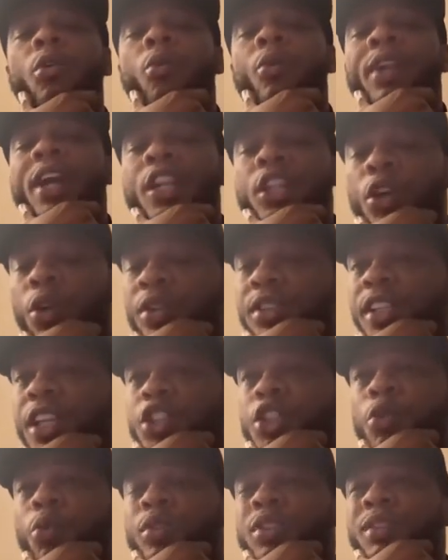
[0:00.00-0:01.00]
When I noticed
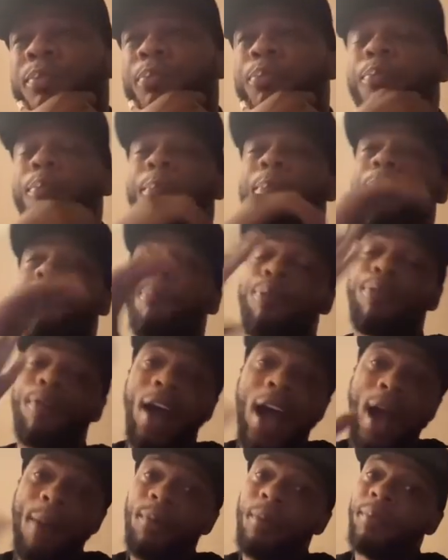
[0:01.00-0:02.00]
that you was
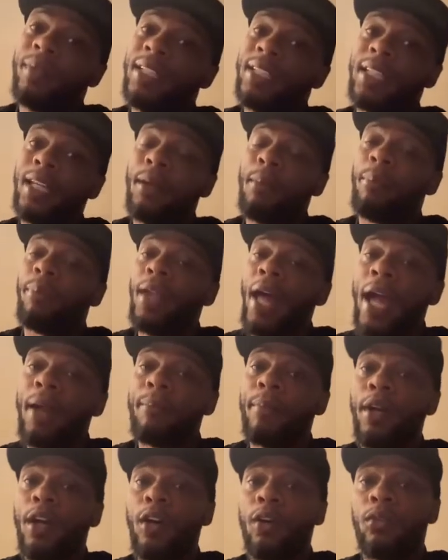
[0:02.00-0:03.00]
probably getting
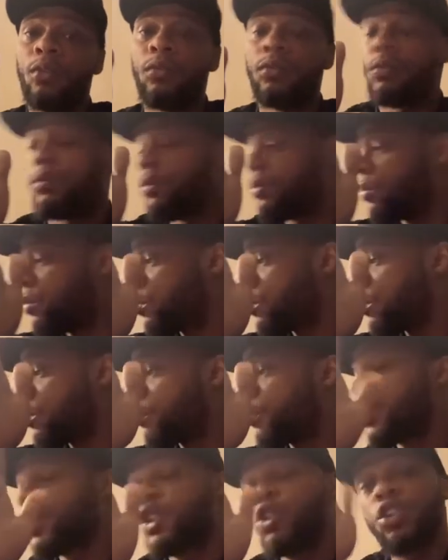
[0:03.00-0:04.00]
blackmailed
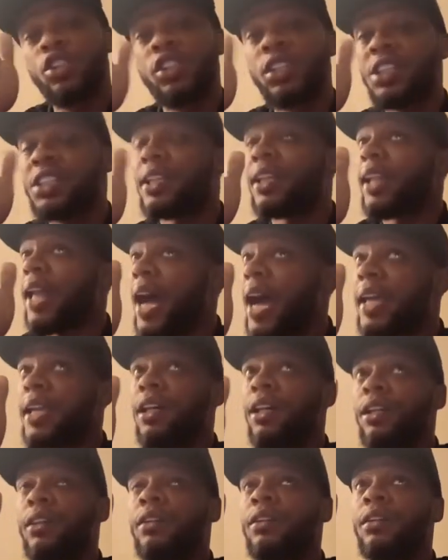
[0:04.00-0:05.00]
because you're such a
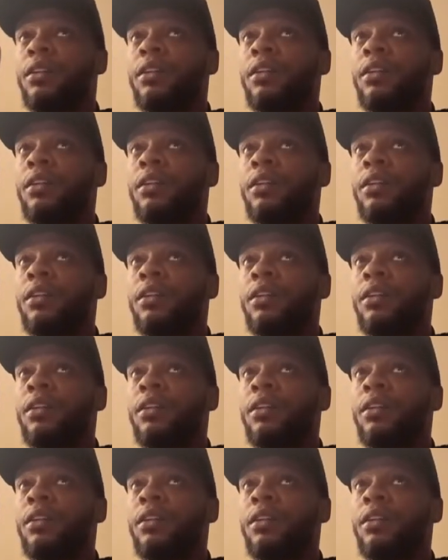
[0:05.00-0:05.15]
liar,